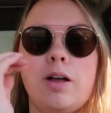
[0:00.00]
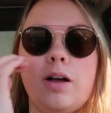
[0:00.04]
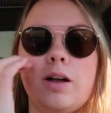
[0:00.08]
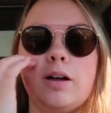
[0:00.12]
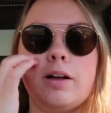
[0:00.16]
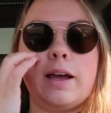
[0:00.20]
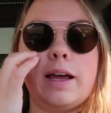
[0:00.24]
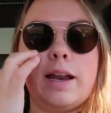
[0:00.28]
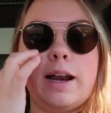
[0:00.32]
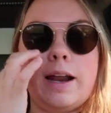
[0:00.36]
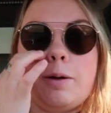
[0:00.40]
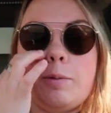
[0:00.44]

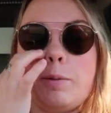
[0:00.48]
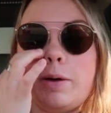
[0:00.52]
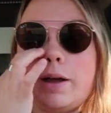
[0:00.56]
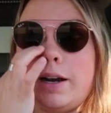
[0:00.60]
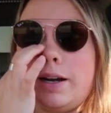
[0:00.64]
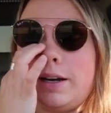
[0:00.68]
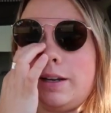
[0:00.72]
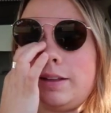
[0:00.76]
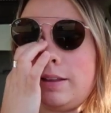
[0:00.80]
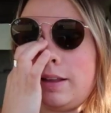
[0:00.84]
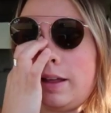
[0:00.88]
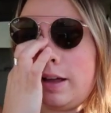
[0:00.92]
long, and I
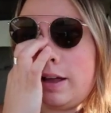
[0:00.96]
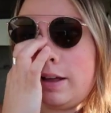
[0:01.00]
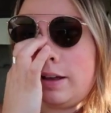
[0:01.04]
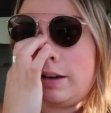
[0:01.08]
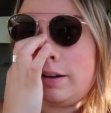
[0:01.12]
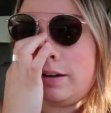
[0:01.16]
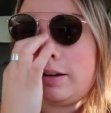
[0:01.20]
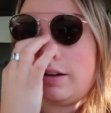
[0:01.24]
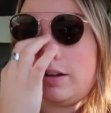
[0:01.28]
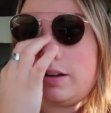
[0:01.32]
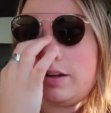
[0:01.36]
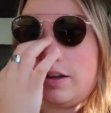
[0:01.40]
waited in
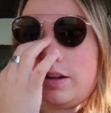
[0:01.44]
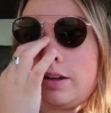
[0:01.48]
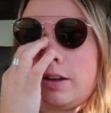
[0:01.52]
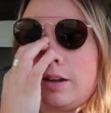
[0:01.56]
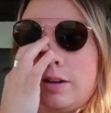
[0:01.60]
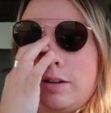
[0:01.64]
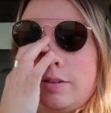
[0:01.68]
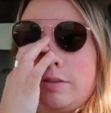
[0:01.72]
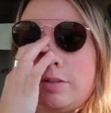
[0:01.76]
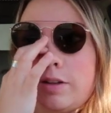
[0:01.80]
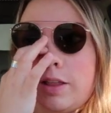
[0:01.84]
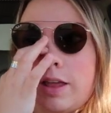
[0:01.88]
line
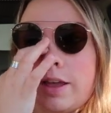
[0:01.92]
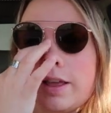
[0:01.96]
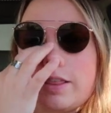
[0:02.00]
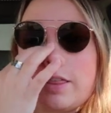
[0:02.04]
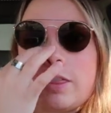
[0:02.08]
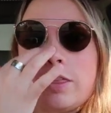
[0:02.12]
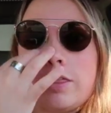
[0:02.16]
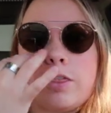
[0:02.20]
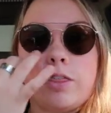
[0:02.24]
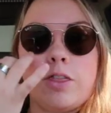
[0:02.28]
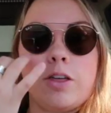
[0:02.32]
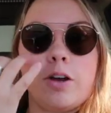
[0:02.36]
for like
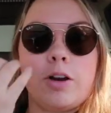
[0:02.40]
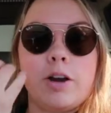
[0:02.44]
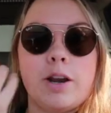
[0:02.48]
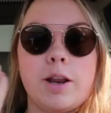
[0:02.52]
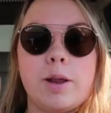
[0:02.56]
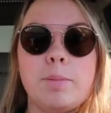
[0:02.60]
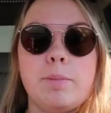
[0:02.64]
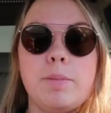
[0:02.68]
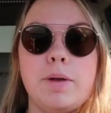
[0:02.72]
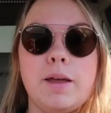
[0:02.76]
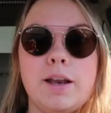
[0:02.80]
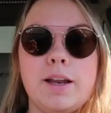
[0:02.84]

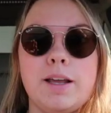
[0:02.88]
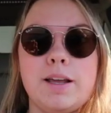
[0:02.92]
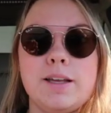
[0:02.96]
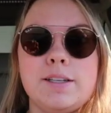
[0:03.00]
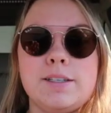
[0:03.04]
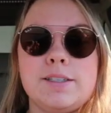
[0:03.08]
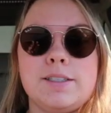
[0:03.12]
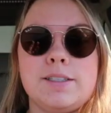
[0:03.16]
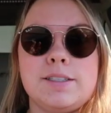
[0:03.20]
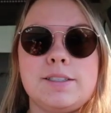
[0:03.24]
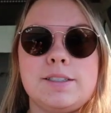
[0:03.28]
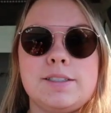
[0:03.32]
30
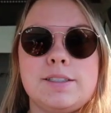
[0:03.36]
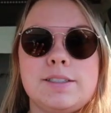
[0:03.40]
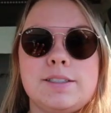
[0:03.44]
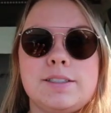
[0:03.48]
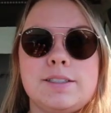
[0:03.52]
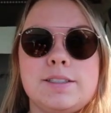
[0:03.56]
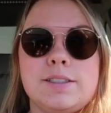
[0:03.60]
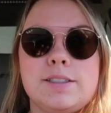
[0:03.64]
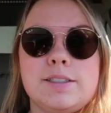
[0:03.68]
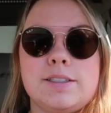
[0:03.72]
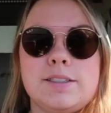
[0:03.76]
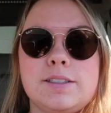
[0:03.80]

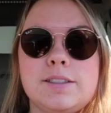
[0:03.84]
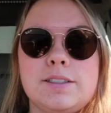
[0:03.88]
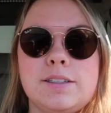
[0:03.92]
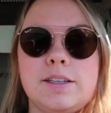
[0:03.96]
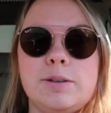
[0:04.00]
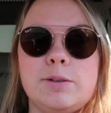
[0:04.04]
minutes.